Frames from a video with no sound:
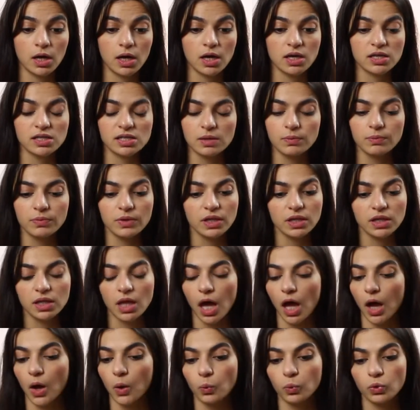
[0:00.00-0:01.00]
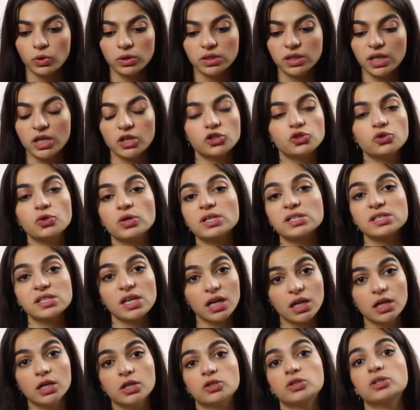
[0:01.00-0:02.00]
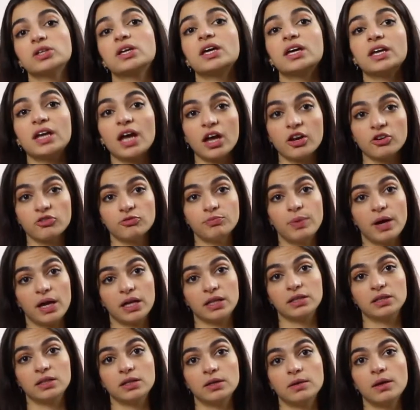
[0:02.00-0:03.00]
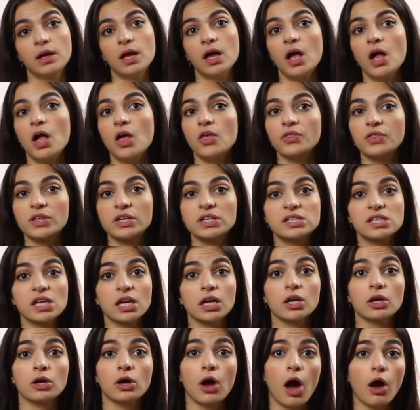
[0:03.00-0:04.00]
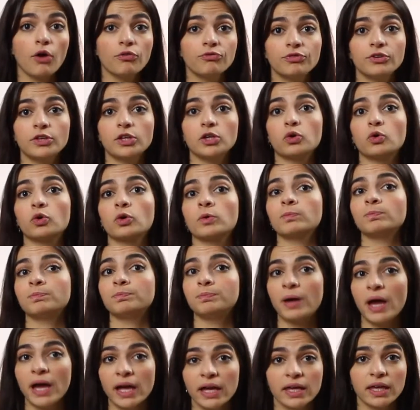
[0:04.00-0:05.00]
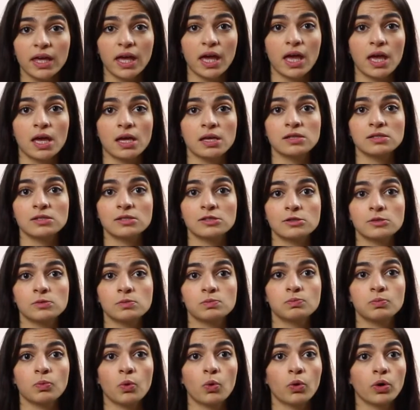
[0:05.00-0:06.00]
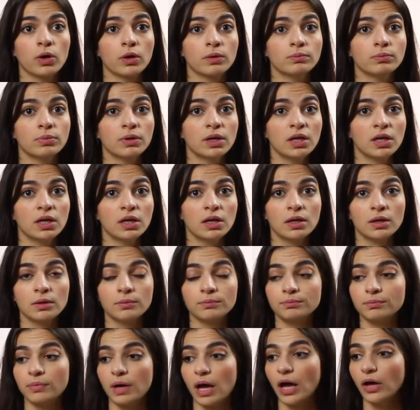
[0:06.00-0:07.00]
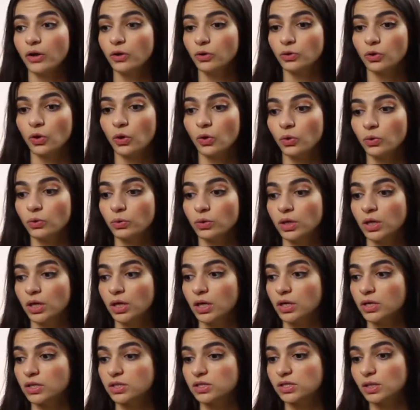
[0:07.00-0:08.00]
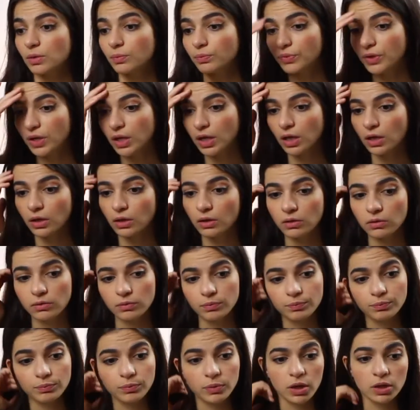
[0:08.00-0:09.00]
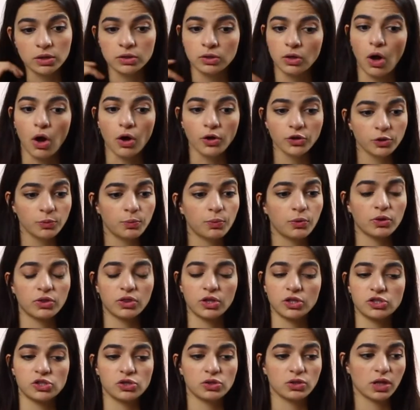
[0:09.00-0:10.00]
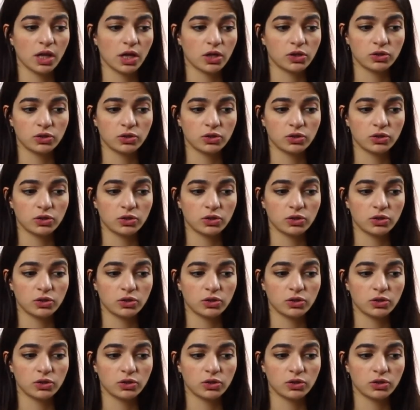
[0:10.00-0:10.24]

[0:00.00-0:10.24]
Something that would get you excited to get out of bed. Things like coffee or pancakes, or I don't know, an audiobook that you'd like